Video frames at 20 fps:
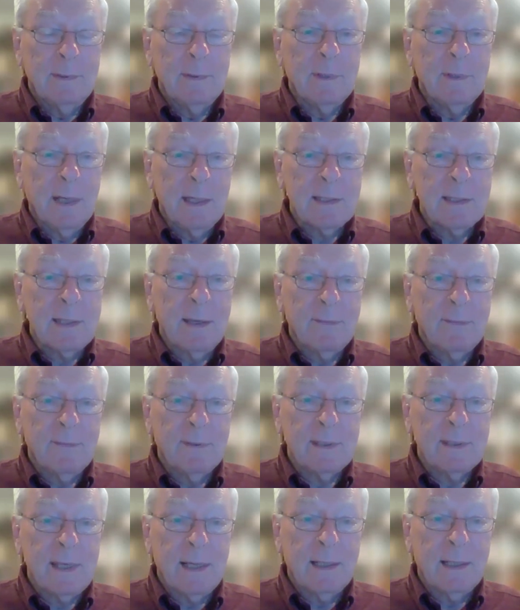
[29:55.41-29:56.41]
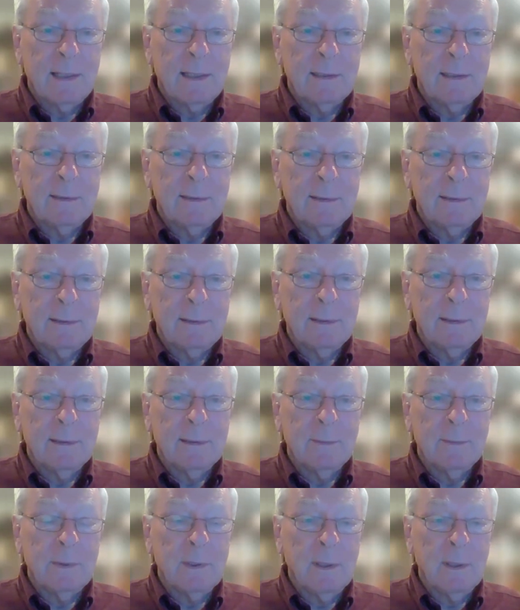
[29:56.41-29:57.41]
you guys have to settle it.
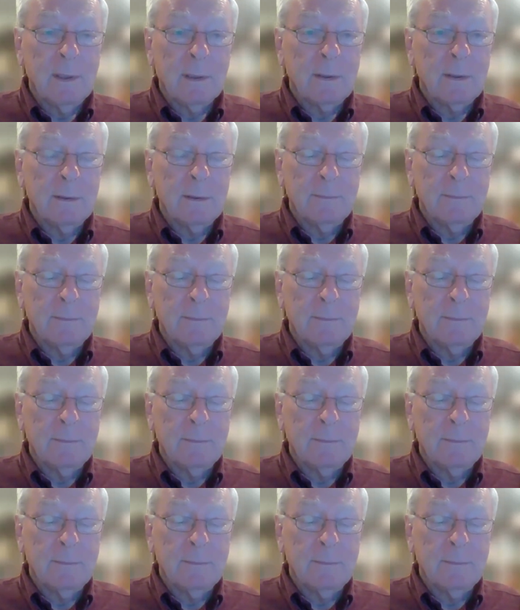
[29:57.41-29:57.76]
We're not